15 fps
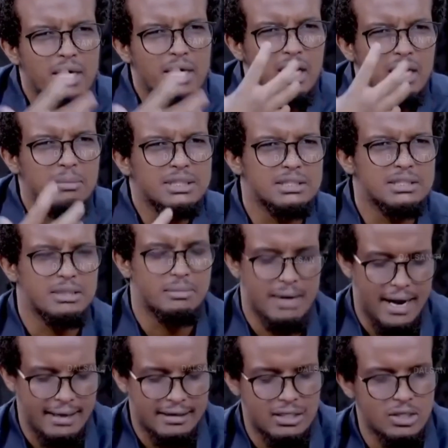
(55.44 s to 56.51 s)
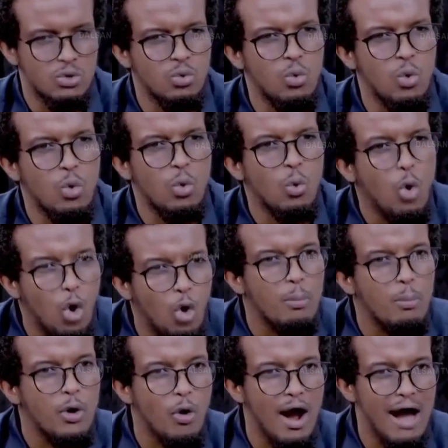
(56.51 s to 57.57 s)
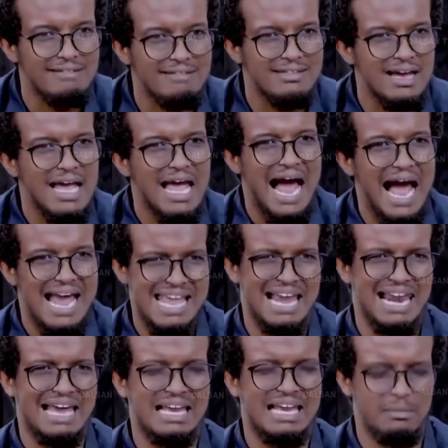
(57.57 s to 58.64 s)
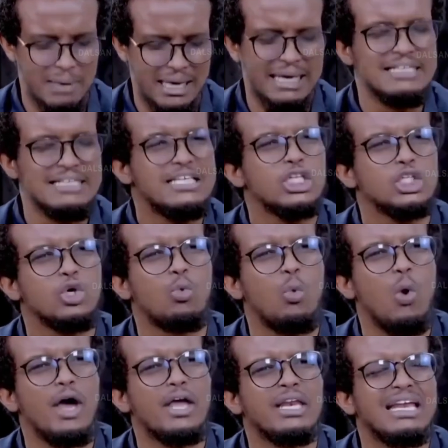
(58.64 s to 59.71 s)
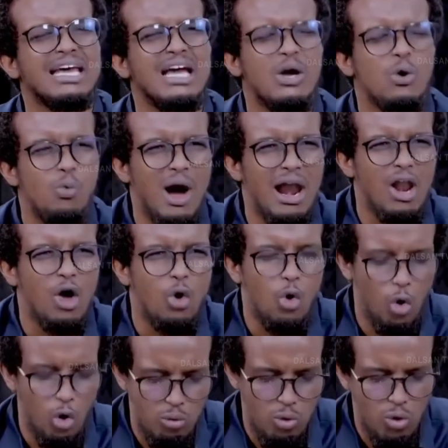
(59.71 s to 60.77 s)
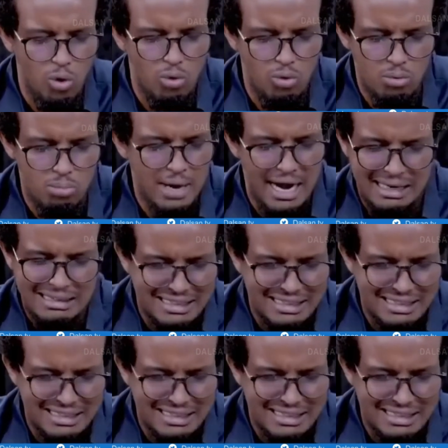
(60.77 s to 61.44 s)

However, the Somali National University, where Khalif previously held a teaching position, has declined